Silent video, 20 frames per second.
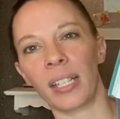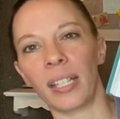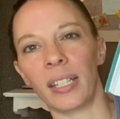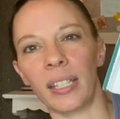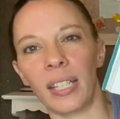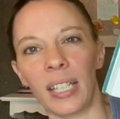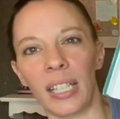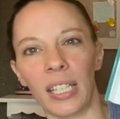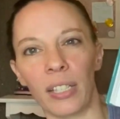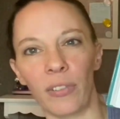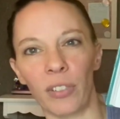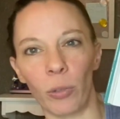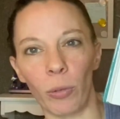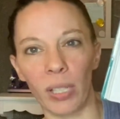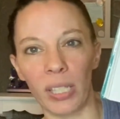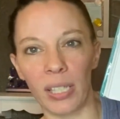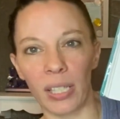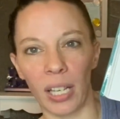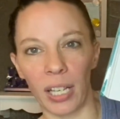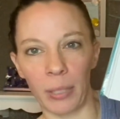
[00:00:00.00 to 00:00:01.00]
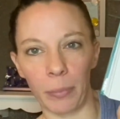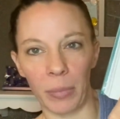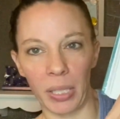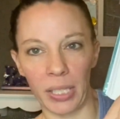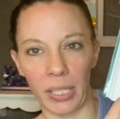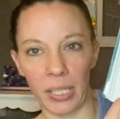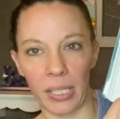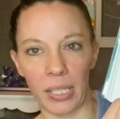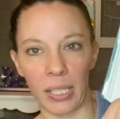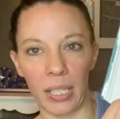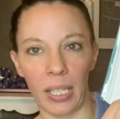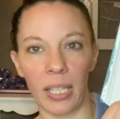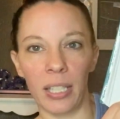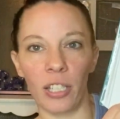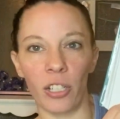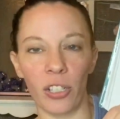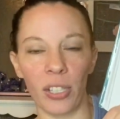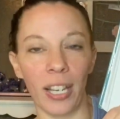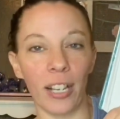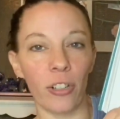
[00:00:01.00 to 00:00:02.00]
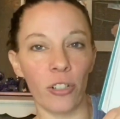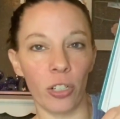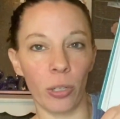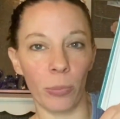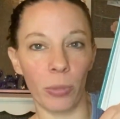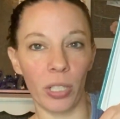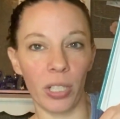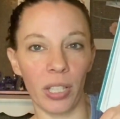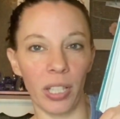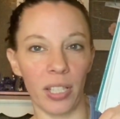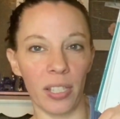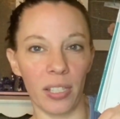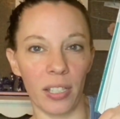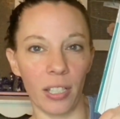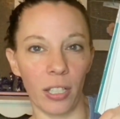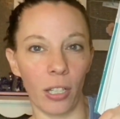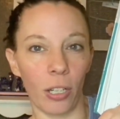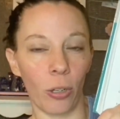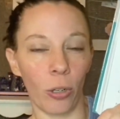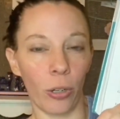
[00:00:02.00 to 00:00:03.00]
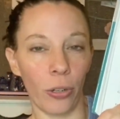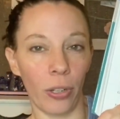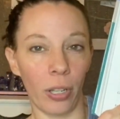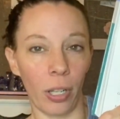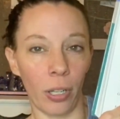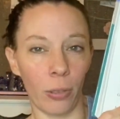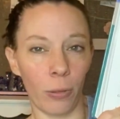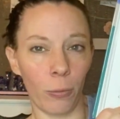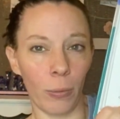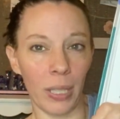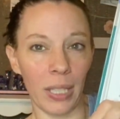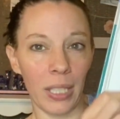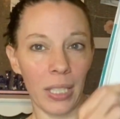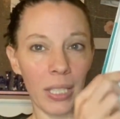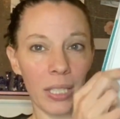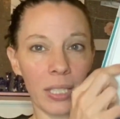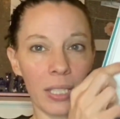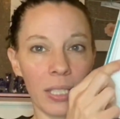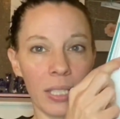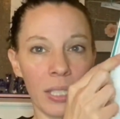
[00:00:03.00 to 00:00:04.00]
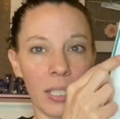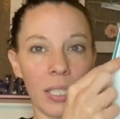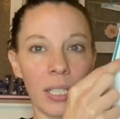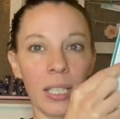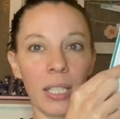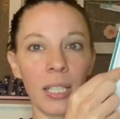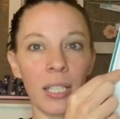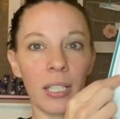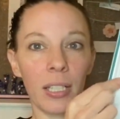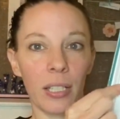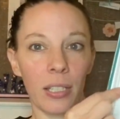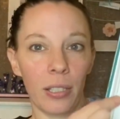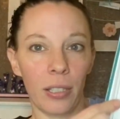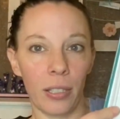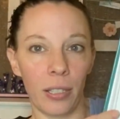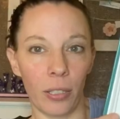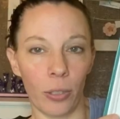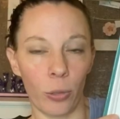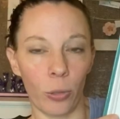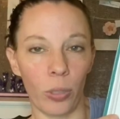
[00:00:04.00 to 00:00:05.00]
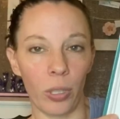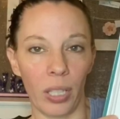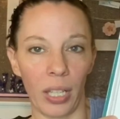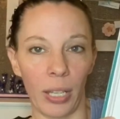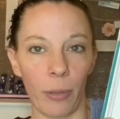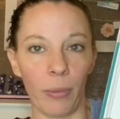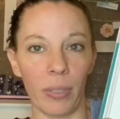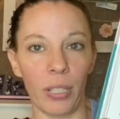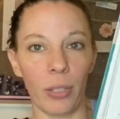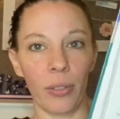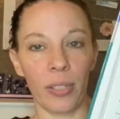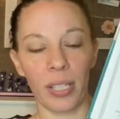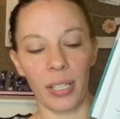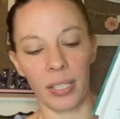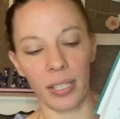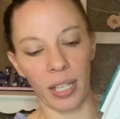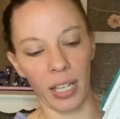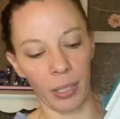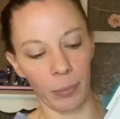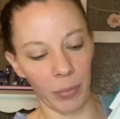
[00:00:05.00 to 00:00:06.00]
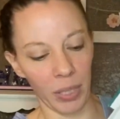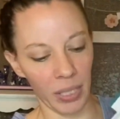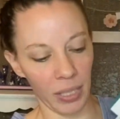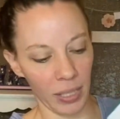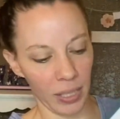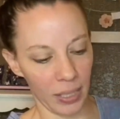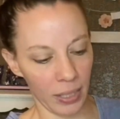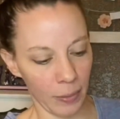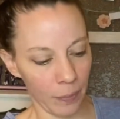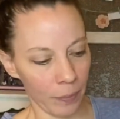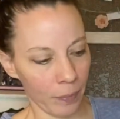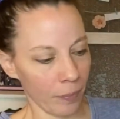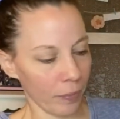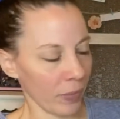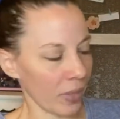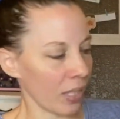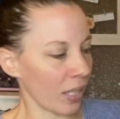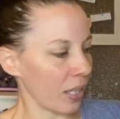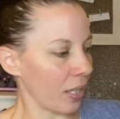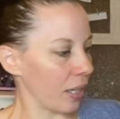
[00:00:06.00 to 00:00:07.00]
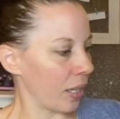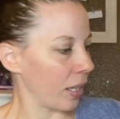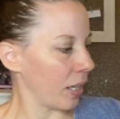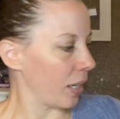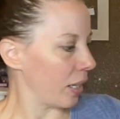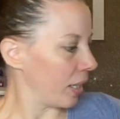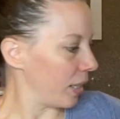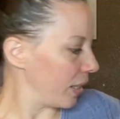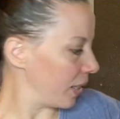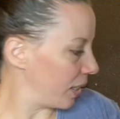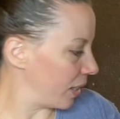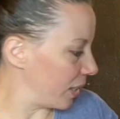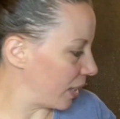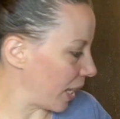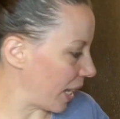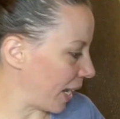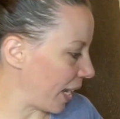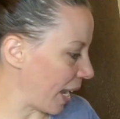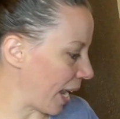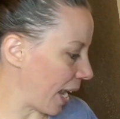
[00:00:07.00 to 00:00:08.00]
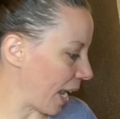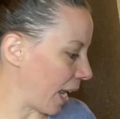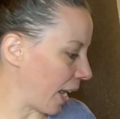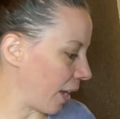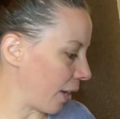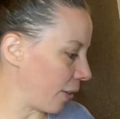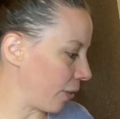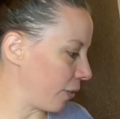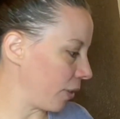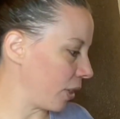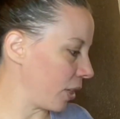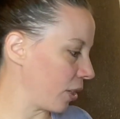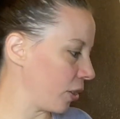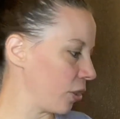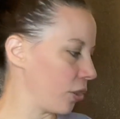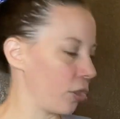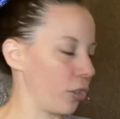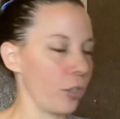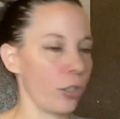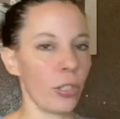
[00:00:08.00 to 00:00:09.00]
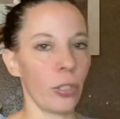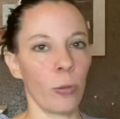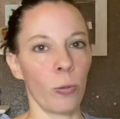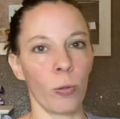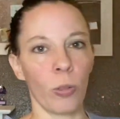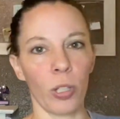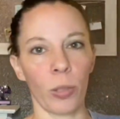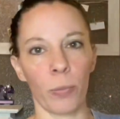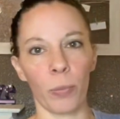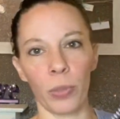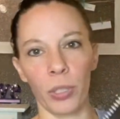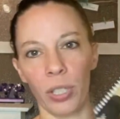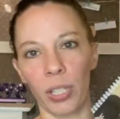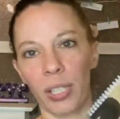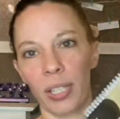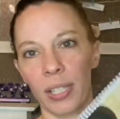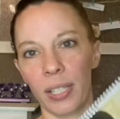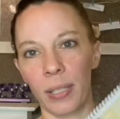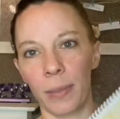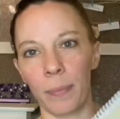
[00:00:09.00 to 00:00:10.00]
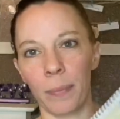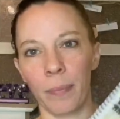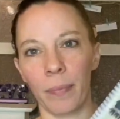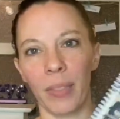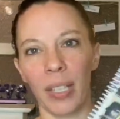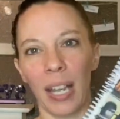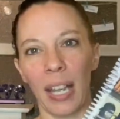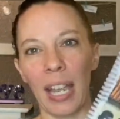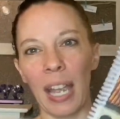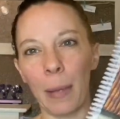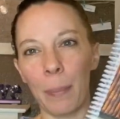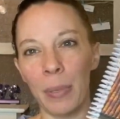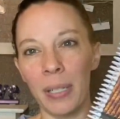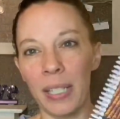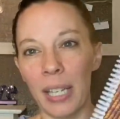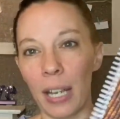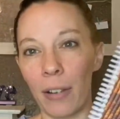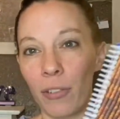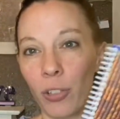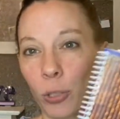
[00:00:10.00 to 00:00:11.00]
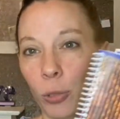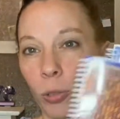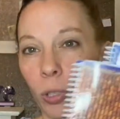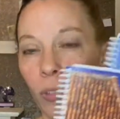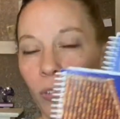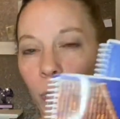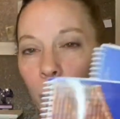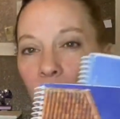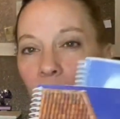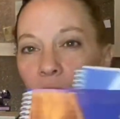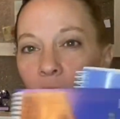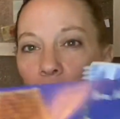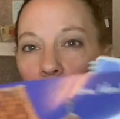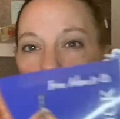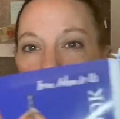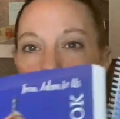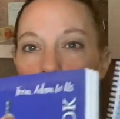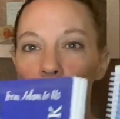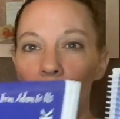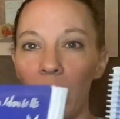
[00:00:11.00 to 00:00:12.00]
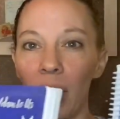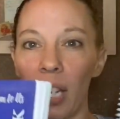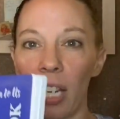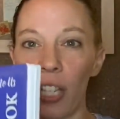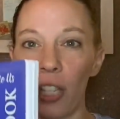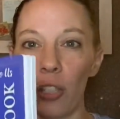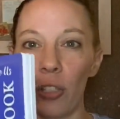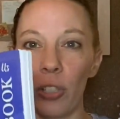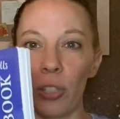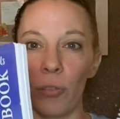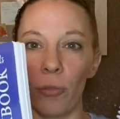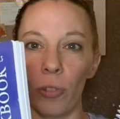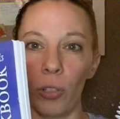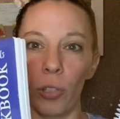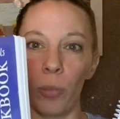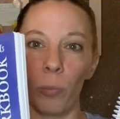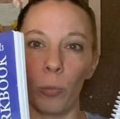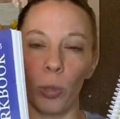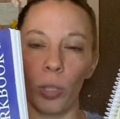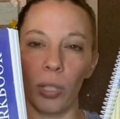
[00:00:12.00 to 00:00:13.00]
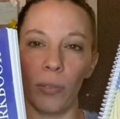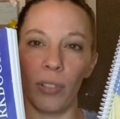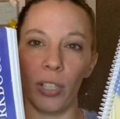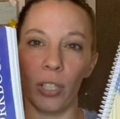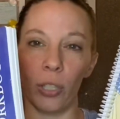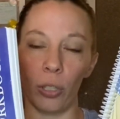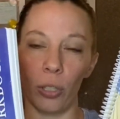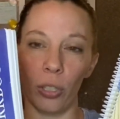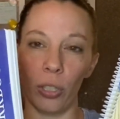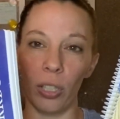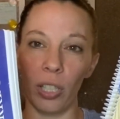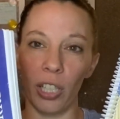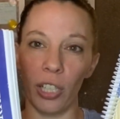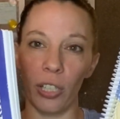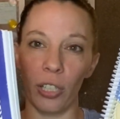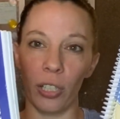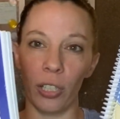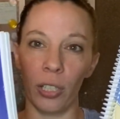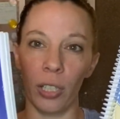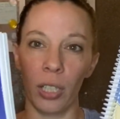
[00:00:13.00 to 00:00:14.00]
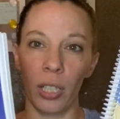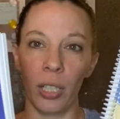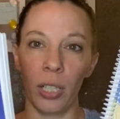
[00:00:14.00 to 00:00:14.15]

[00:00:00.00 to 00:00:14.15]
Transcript: they give you assignments, and there's extra booklets that go along with it that correlate with those assignments. They have student workbooks. I happen to have 2 of them here. One I used for more of an earlier